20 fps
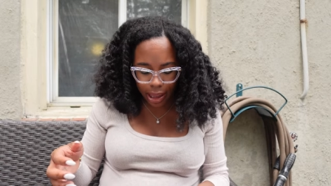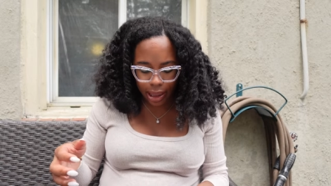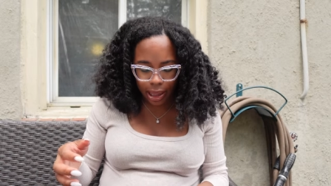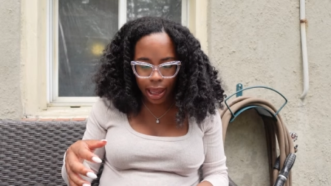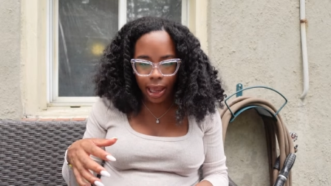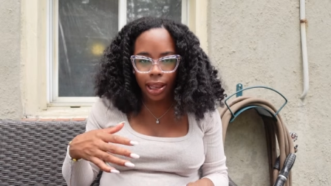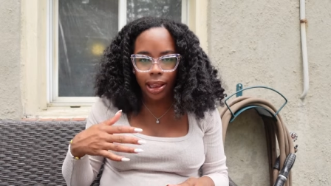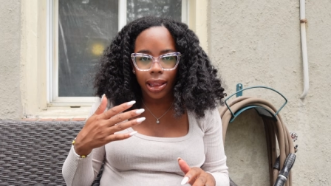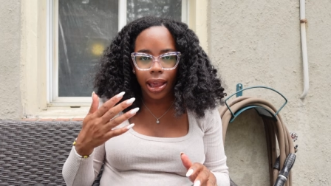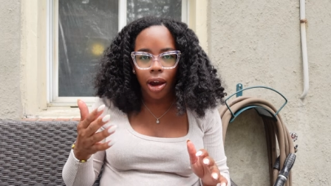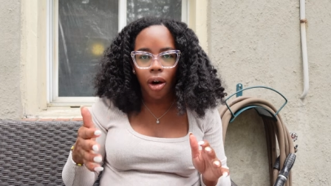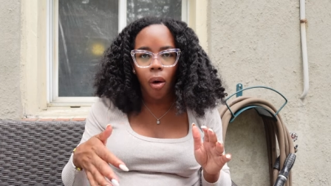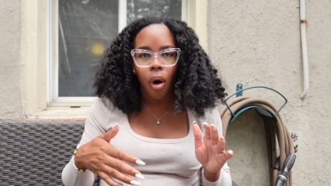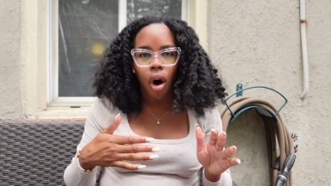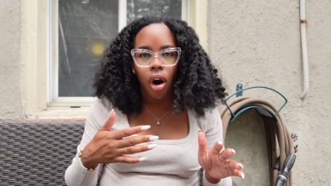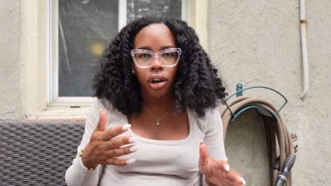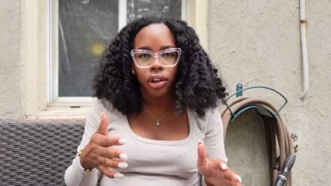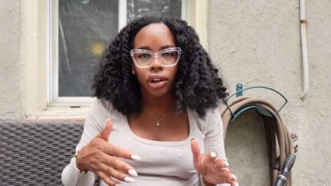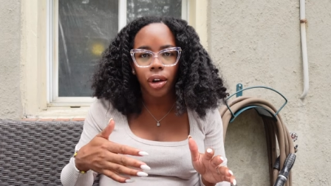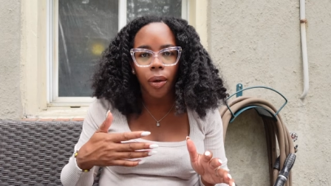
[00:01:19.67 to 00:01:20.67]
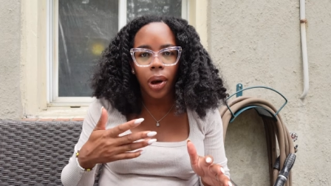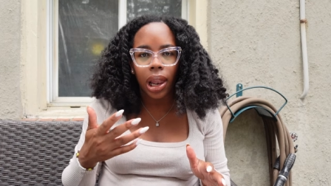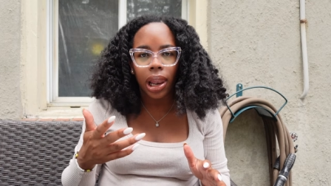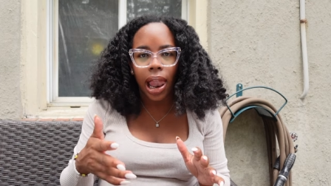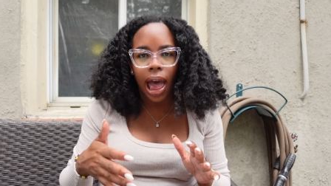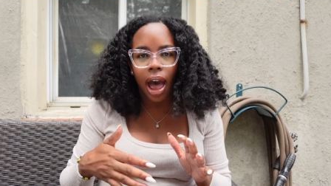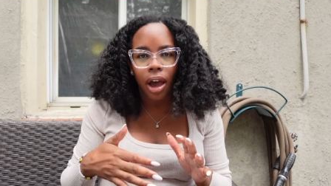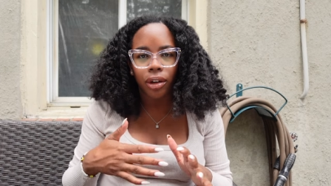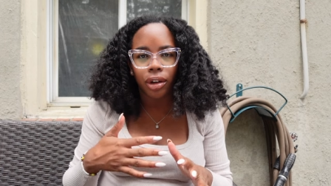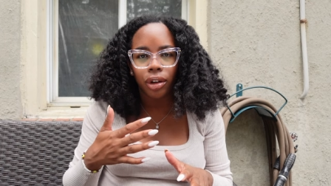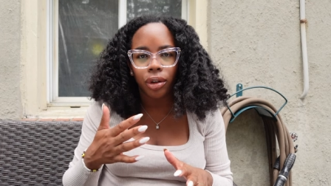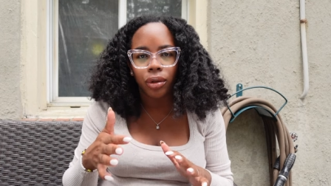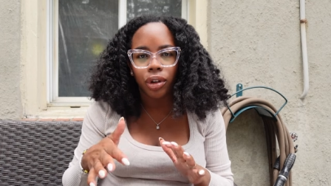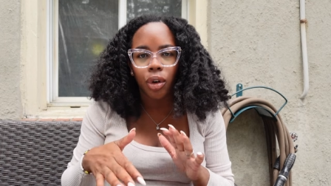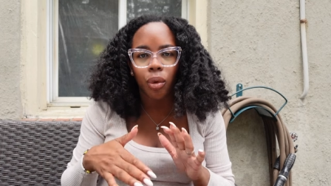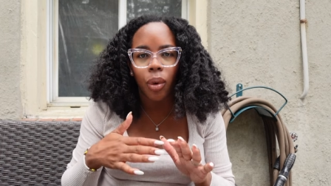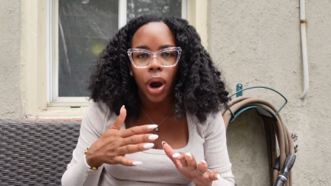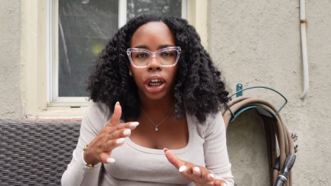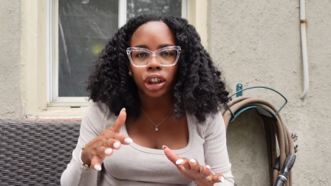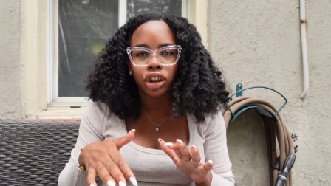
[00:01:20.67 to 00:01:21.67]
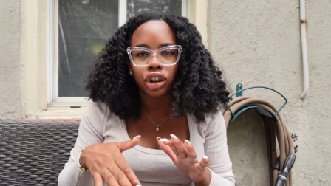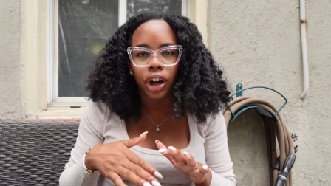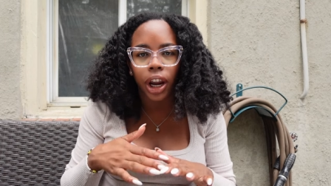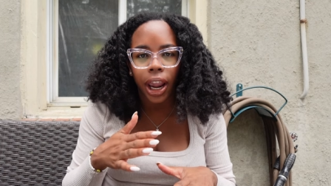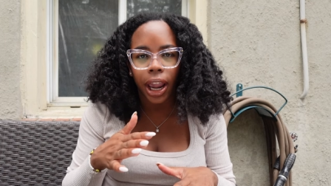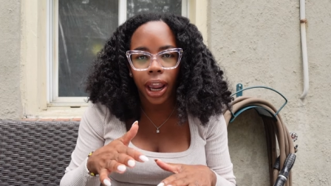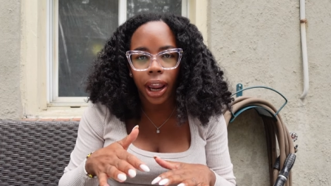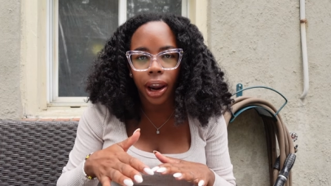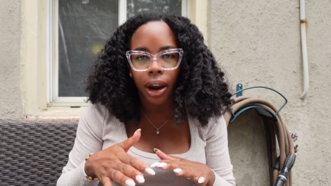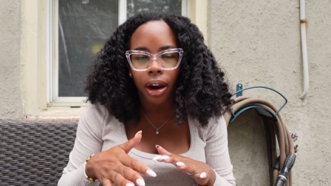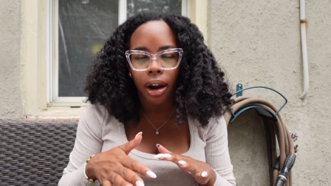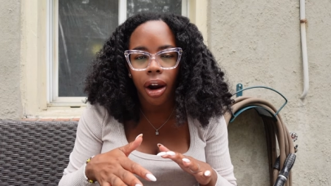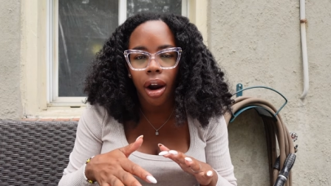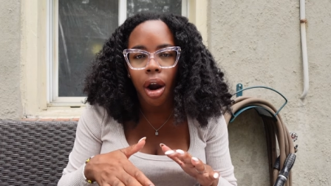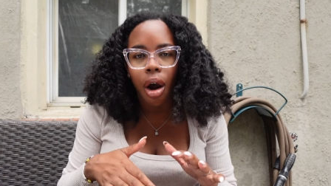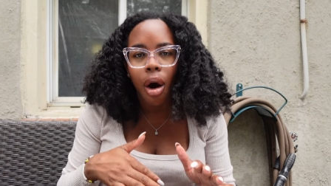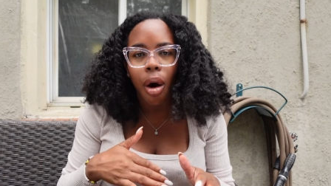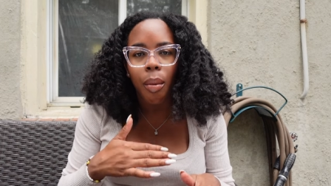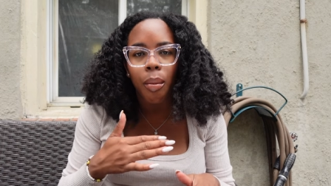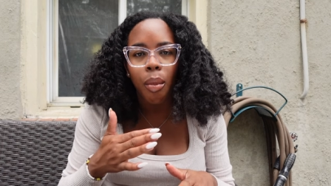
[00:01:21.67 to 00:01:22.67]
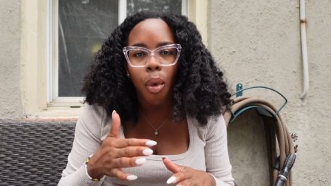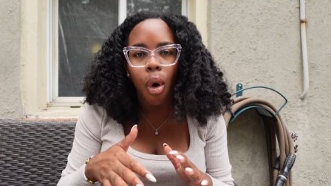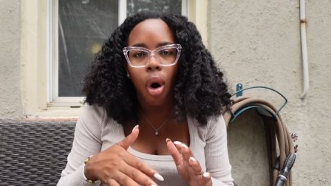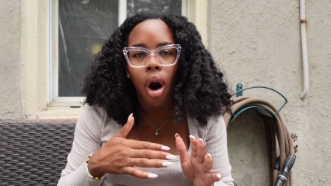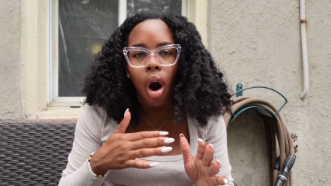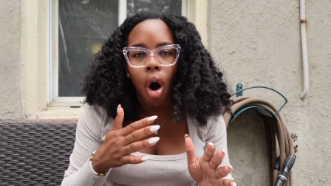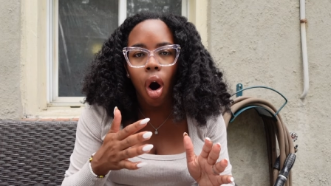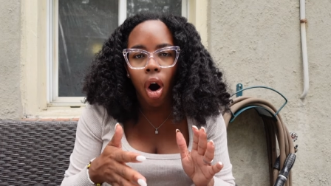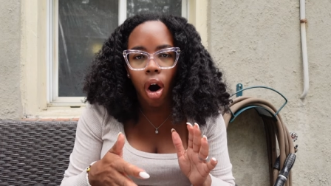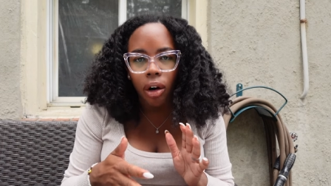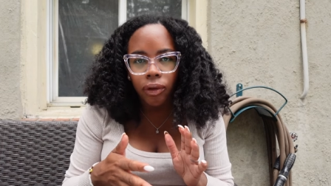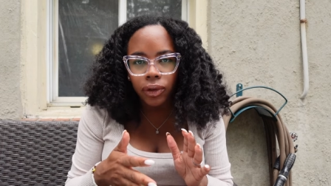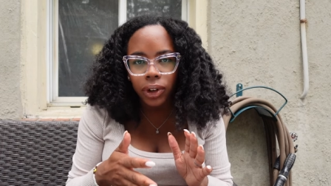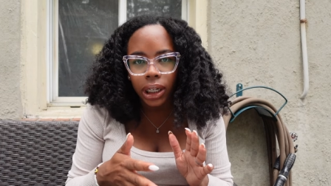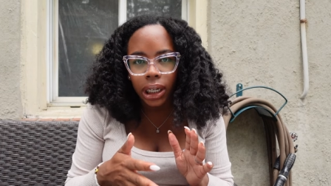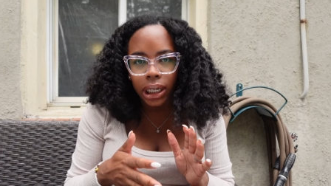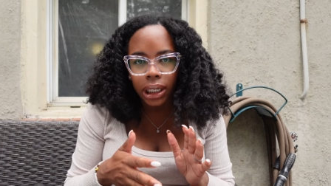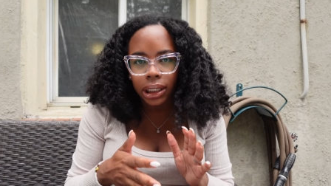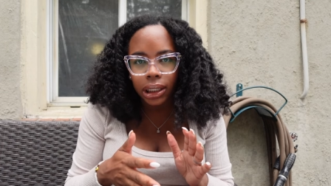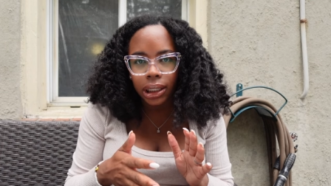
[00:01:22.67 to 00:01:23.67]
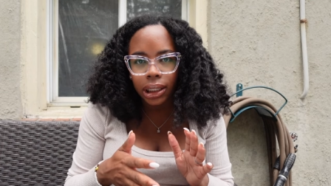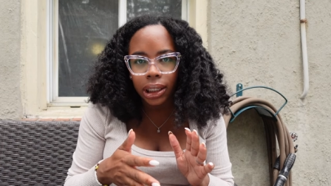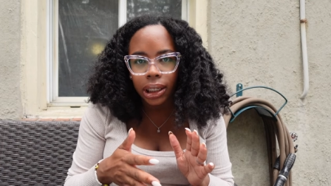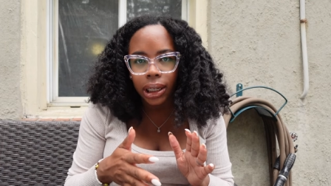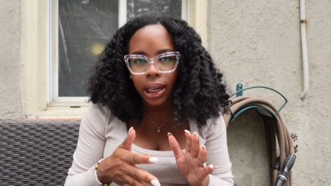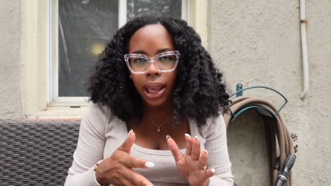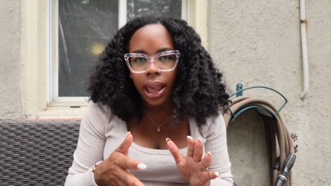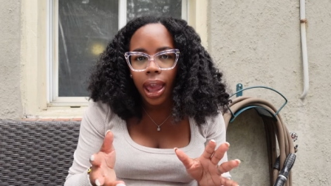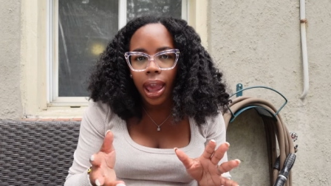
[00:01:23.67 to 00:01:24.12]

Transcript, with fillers: And then they'll also allow you to wash your hair more often